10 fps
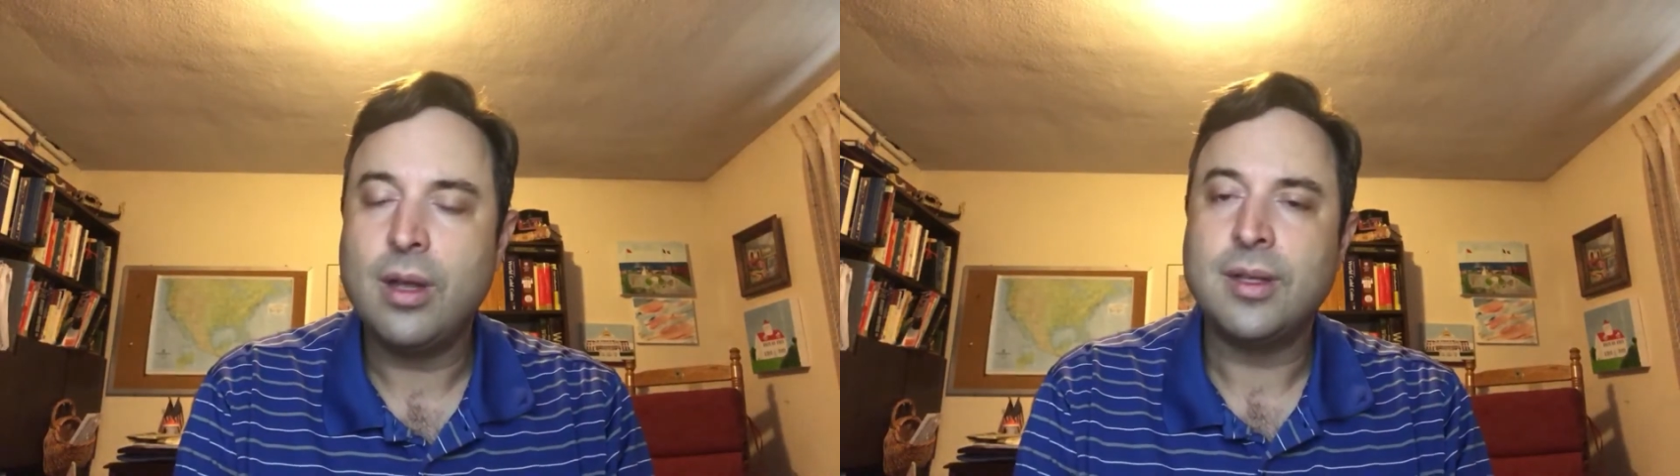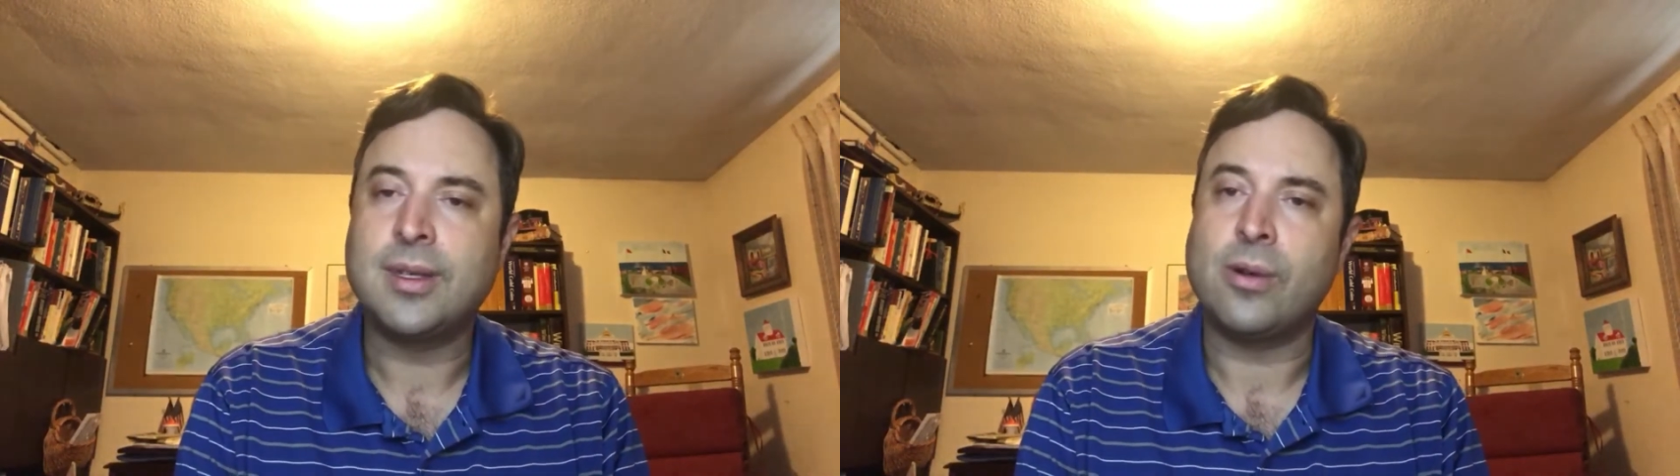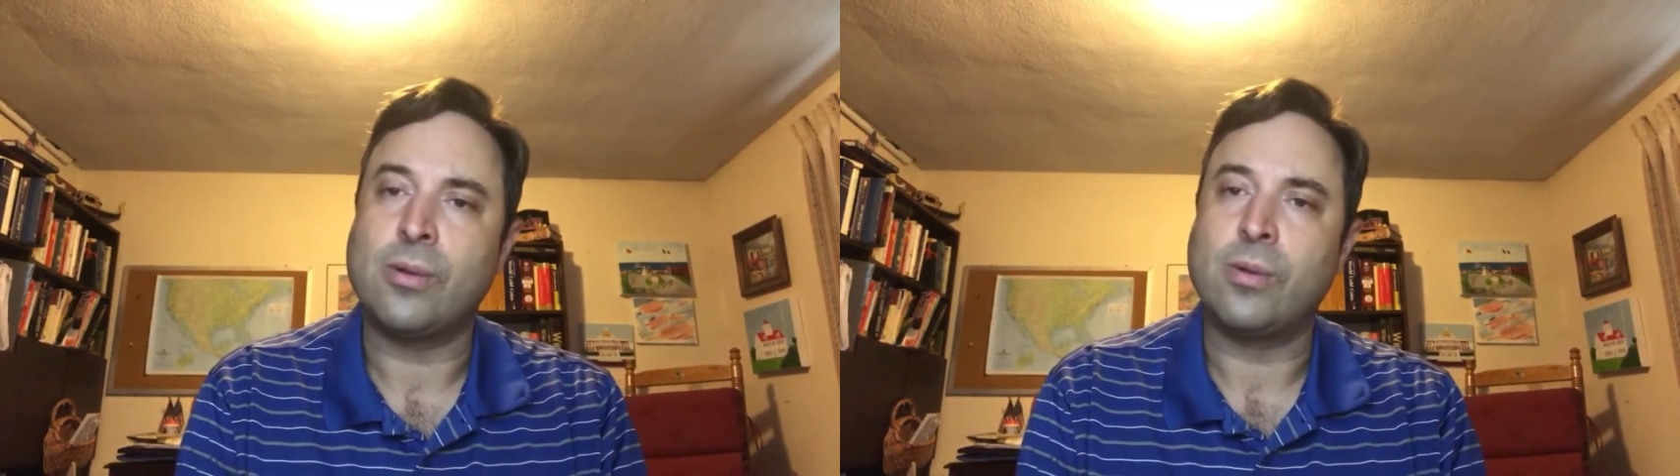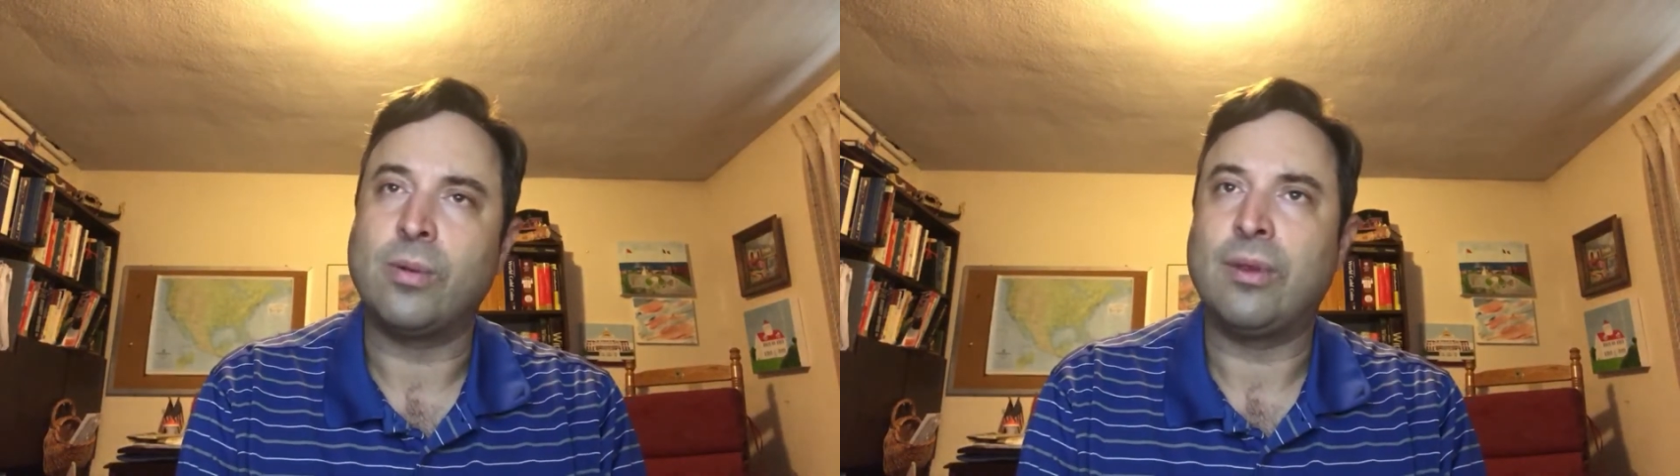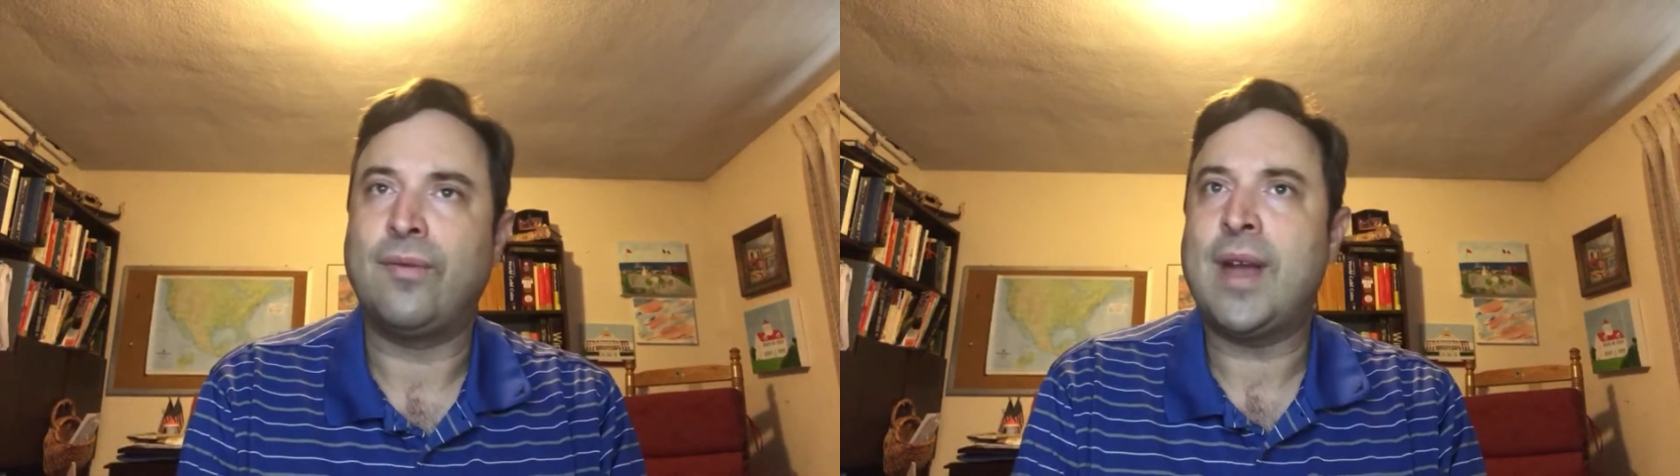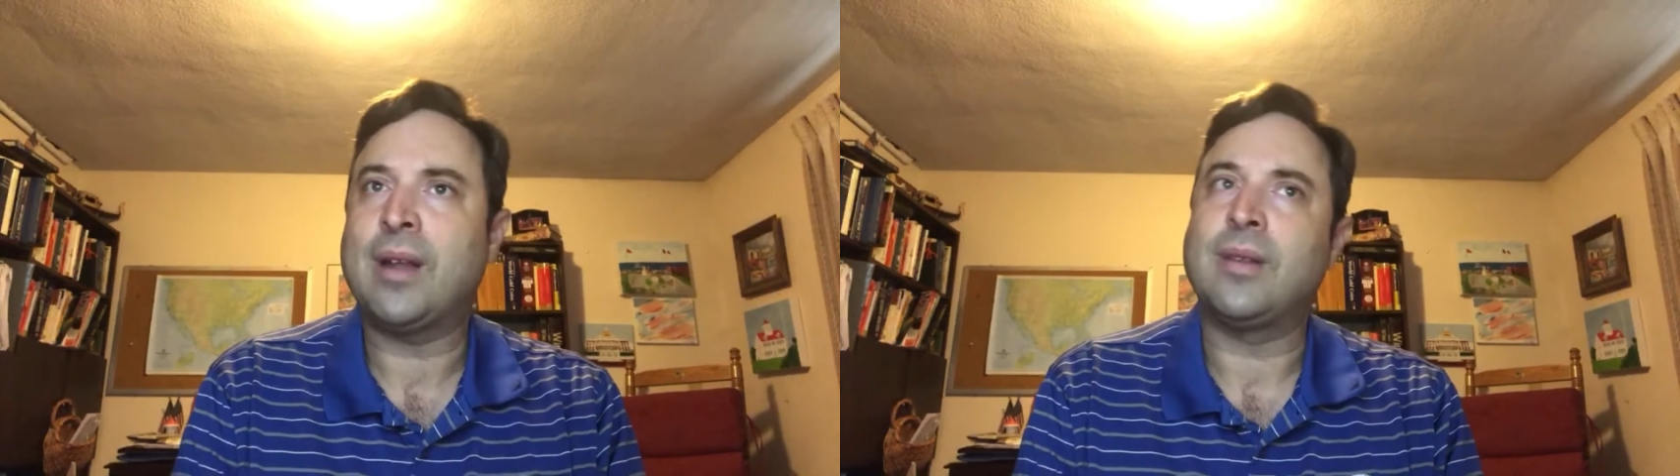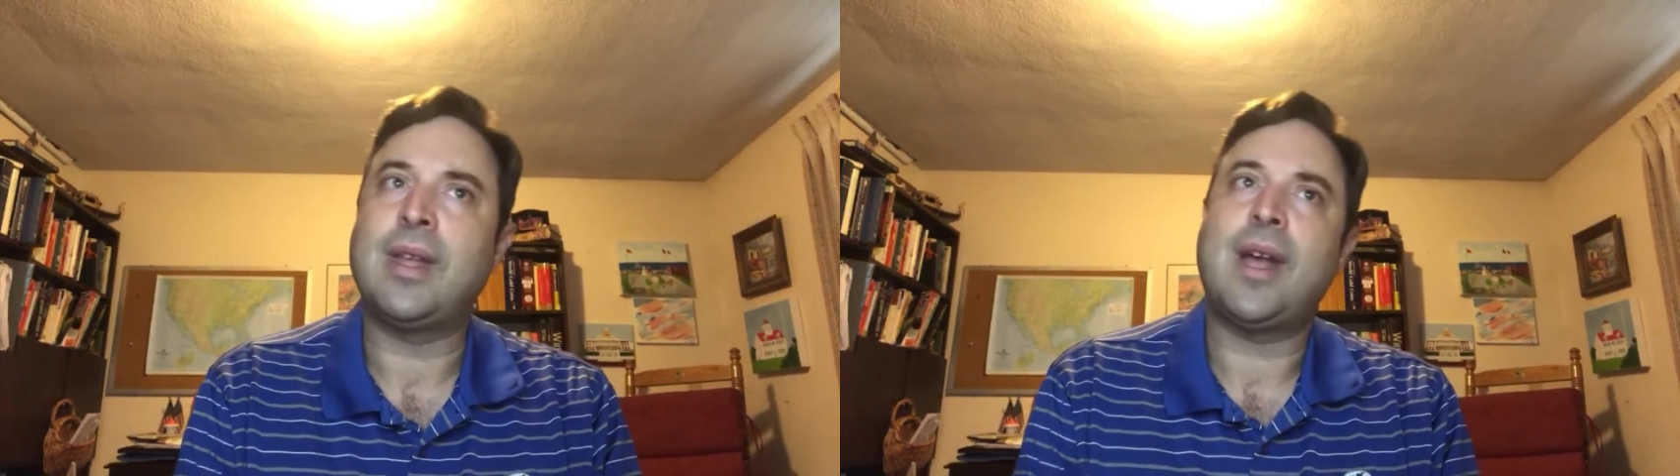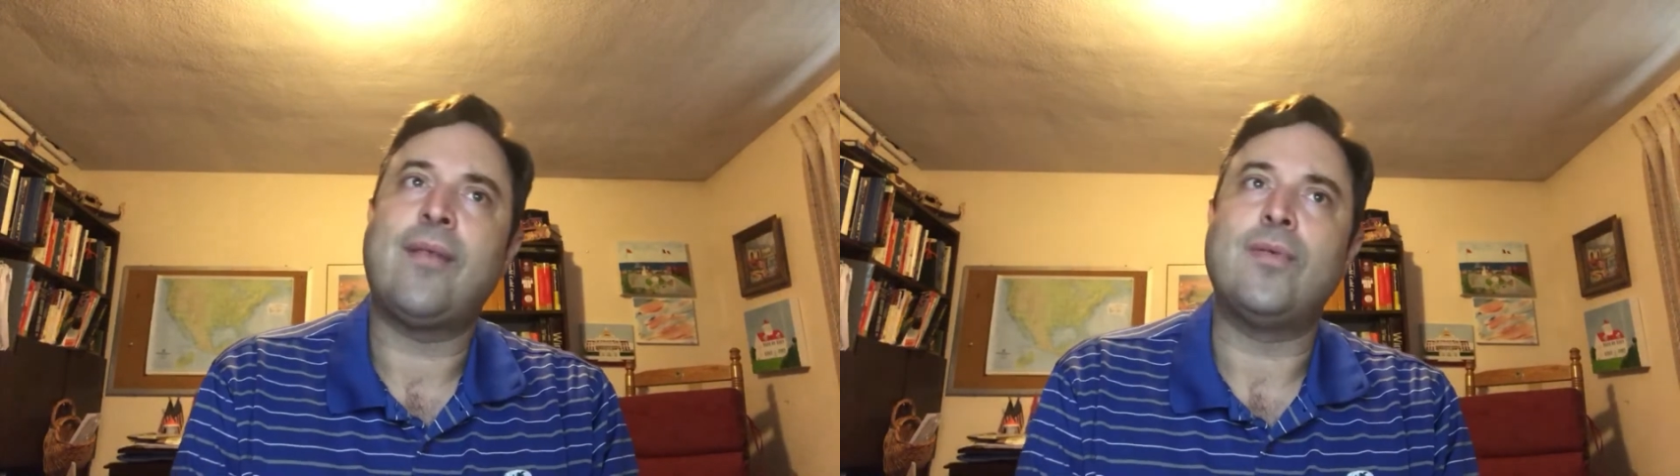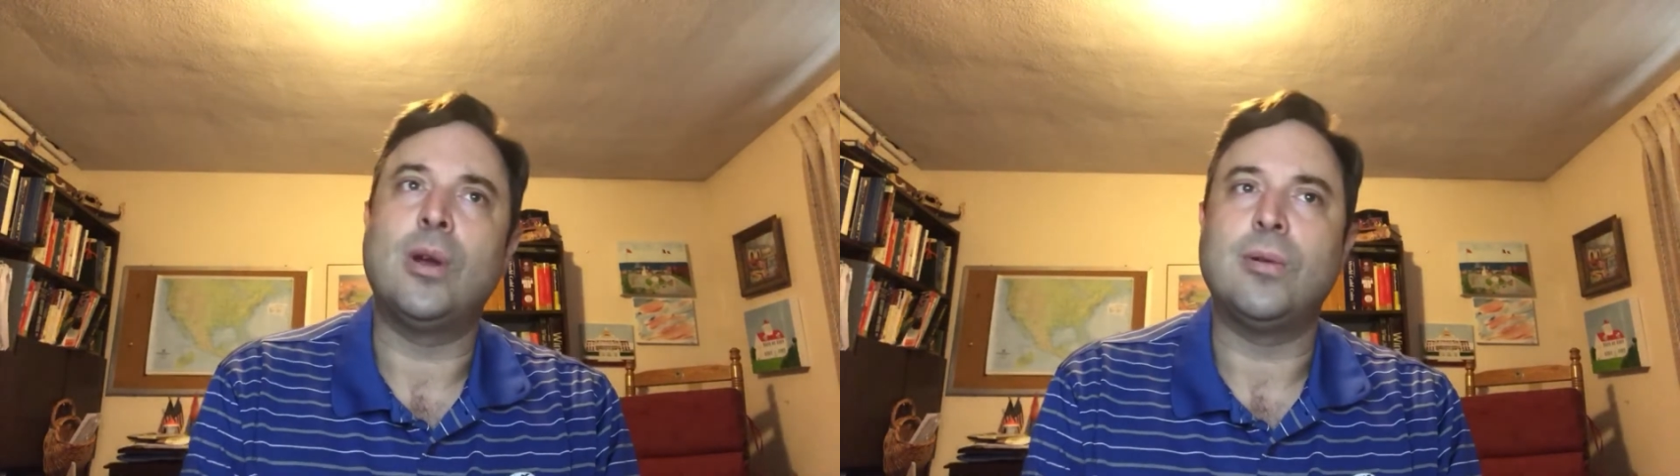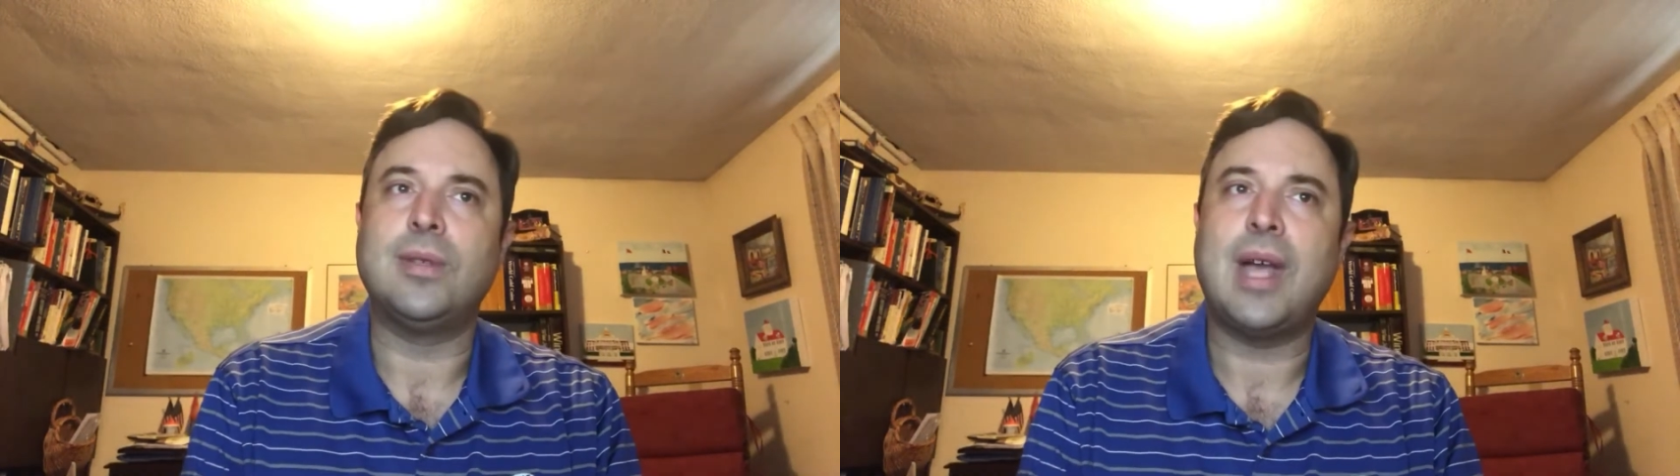So the fact that they have
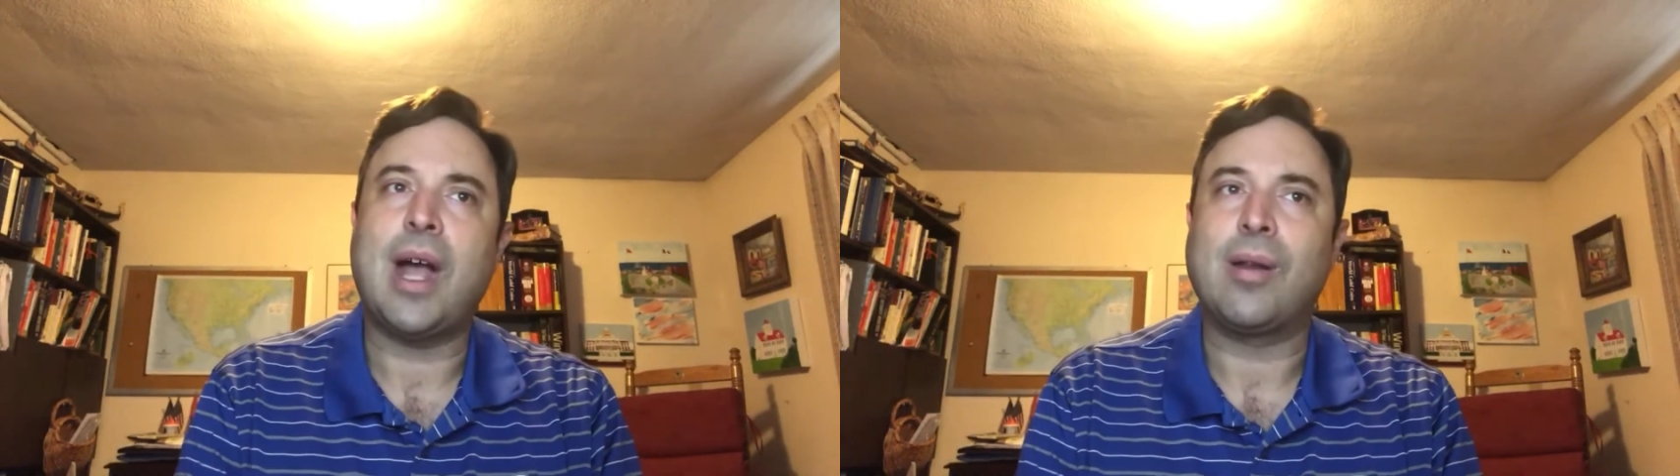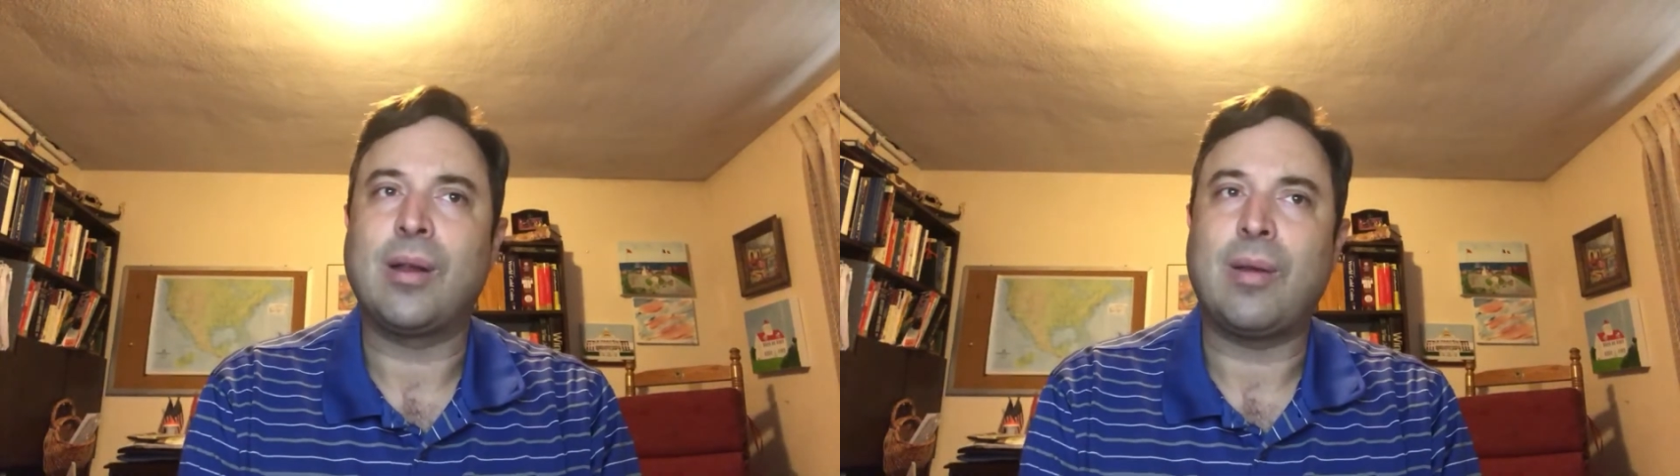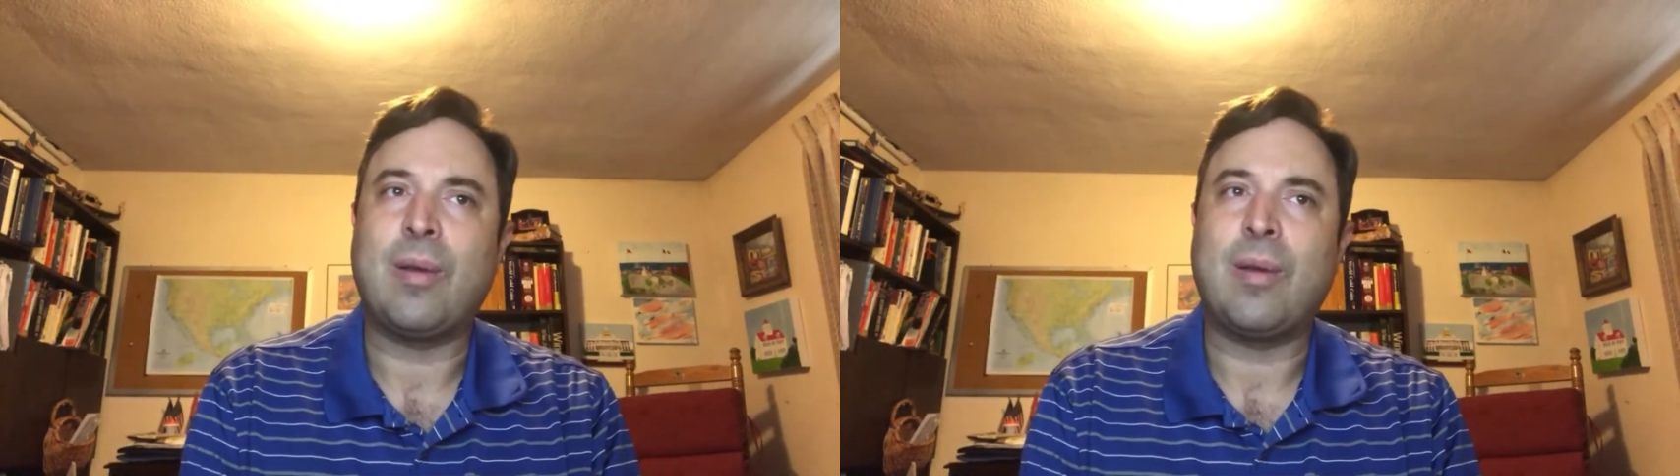no debt,